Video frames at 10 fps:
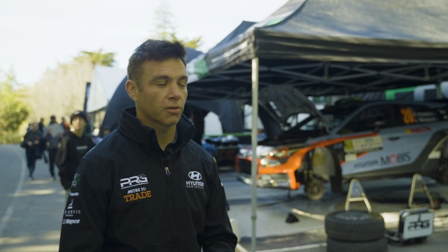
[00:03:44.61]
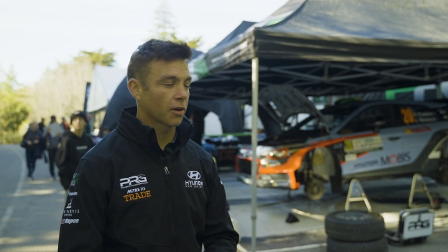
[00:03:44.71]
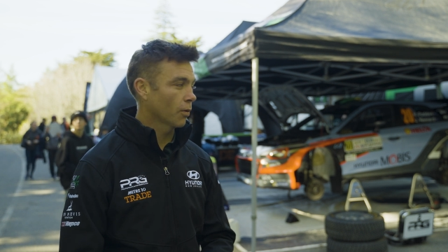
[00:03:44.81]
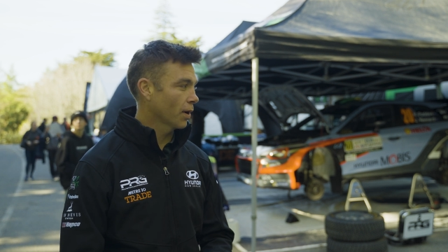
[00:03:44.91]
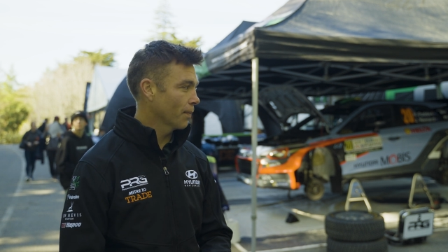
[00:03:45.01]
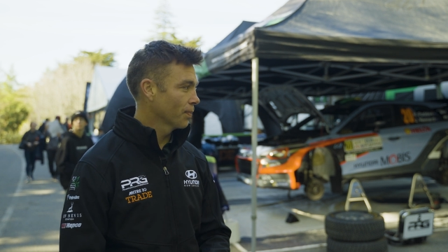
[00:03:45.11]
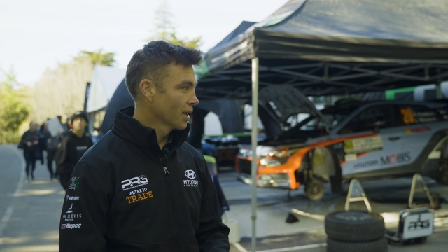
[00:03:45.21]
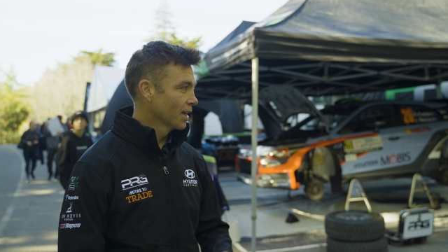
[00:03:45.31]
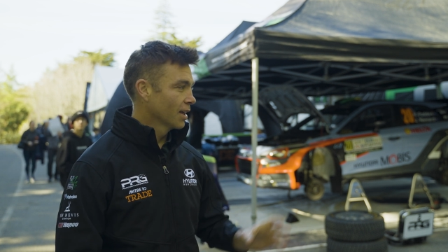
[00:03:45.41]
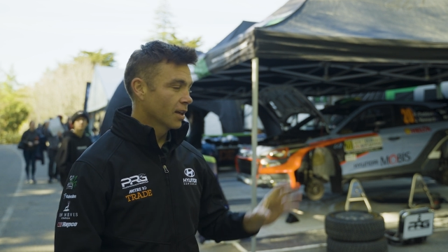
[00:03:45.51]
So
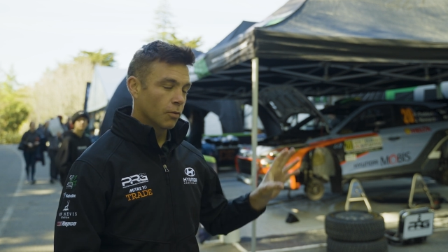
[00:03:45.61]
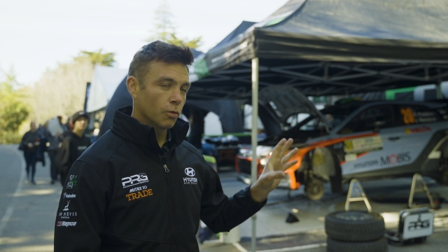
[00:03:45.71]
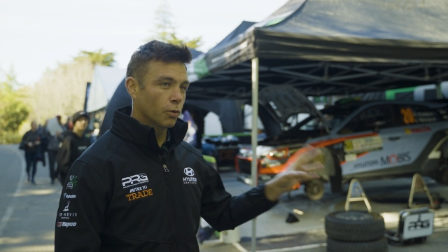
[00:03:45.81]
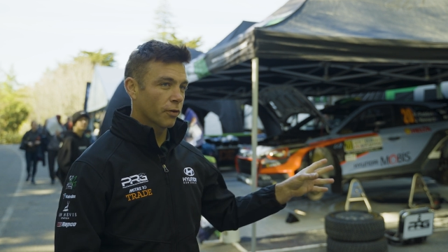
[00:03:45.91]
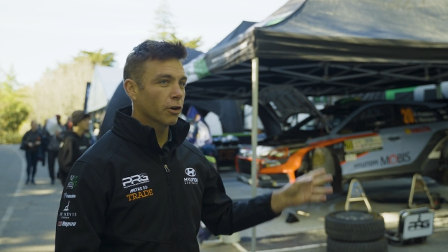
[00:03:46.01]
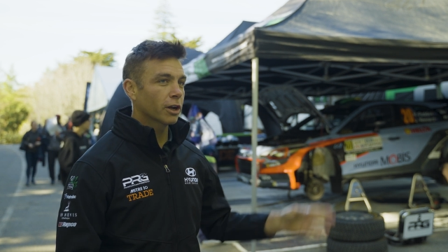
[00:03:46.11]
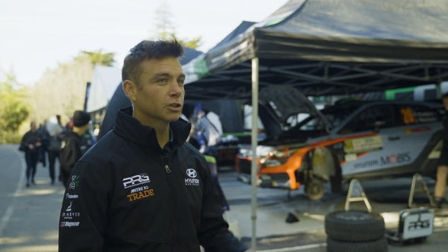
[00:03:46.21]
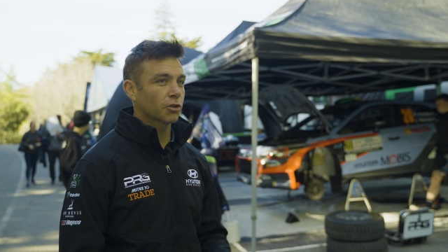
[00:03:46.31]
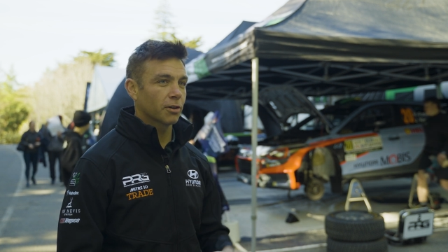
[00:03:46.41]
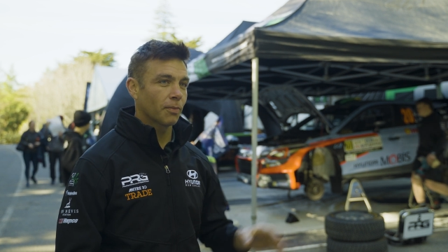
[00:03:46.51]
we're very
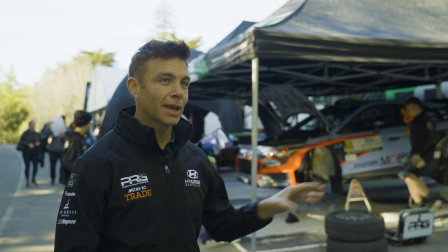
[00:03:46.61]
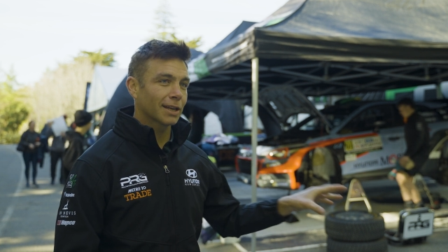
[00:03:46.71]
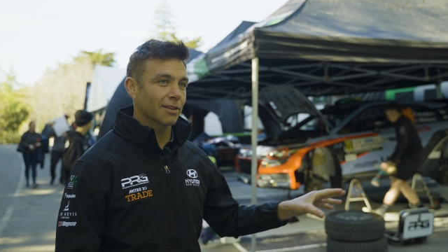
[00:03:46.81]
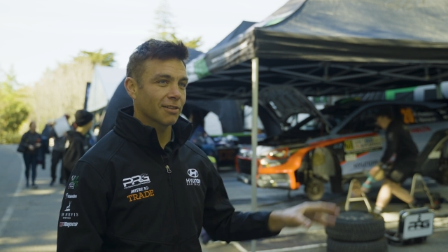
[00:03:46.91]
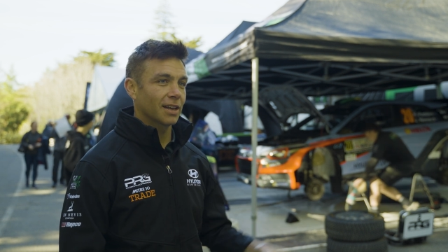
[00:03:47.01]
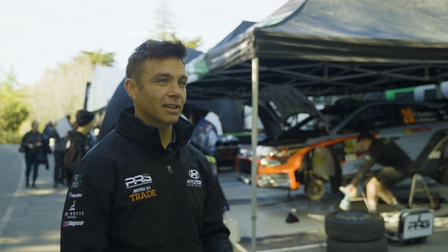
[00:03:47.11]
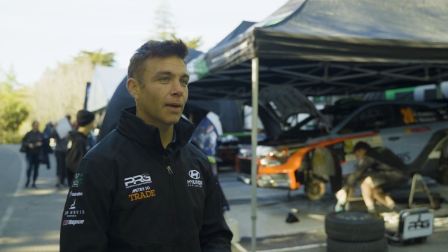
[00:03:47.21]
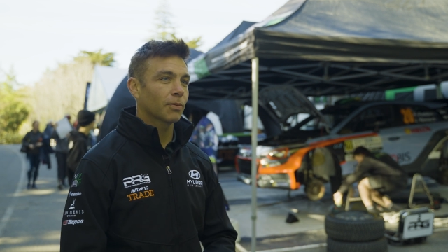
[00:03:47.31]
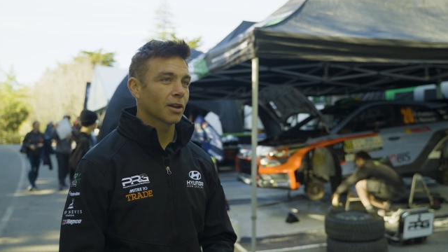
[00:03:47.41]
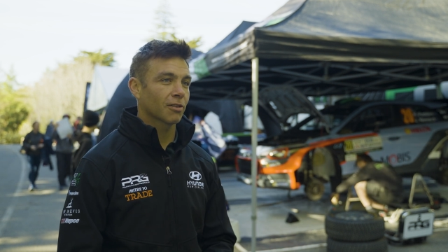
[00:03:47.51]
interested in making this and
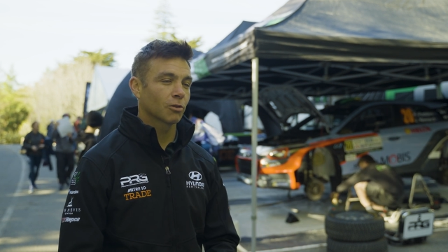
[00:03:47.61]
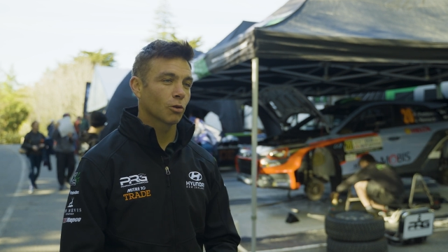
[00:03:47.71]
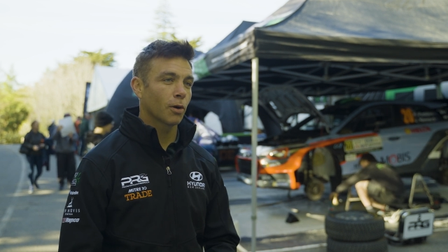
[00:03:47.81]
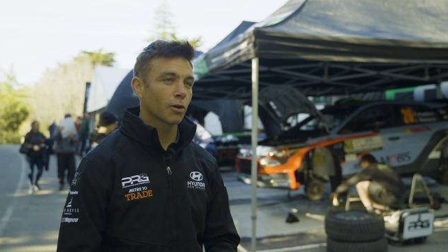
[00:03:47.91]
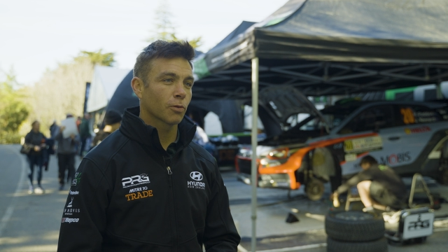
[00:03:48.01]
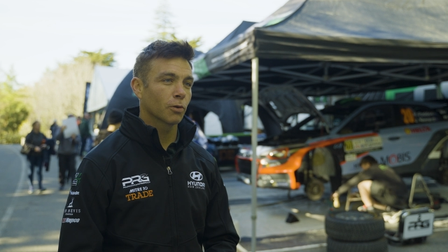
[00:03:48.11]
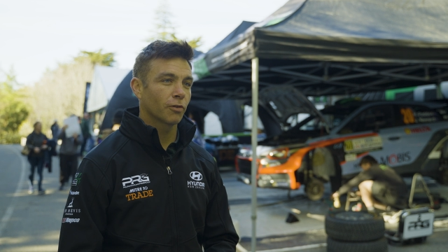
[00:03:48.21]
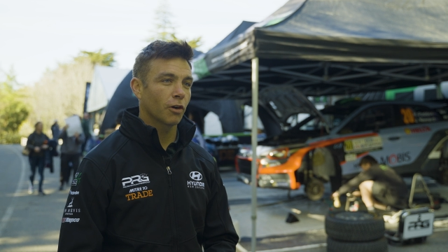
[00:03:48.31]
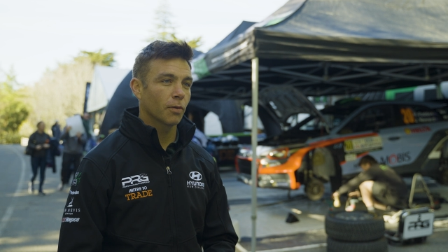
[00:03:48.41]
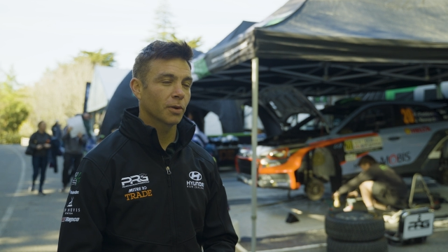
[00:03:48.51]
adapting this into a motorsport
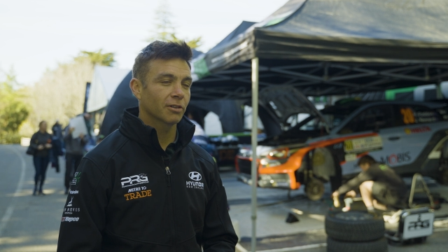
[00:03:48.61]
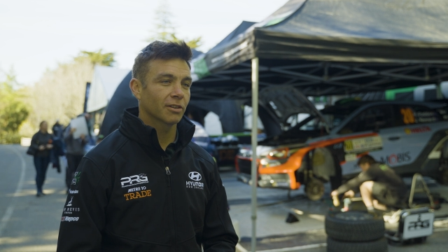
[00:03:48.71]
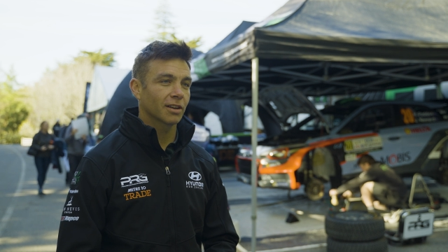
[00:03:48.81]
environment,